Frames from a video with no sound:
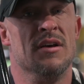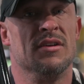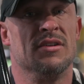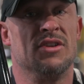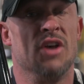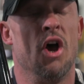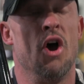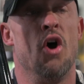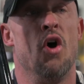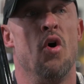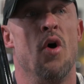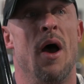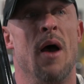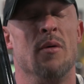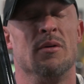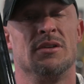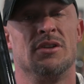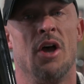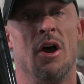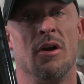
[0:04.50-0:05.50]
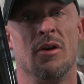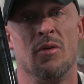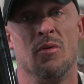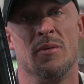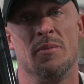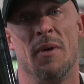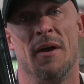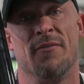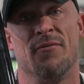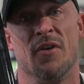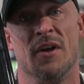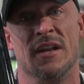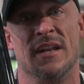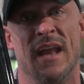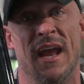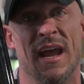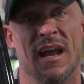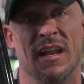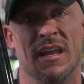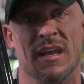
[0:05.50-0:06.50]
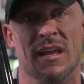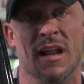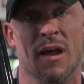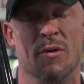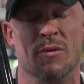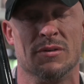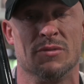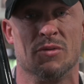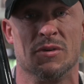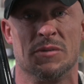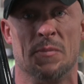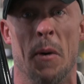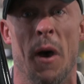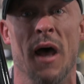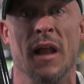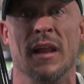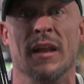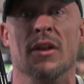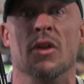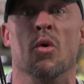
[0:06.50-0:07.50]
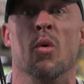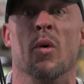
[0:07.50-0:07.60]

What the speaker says: So I was talking with my friend Danny, and I was responding to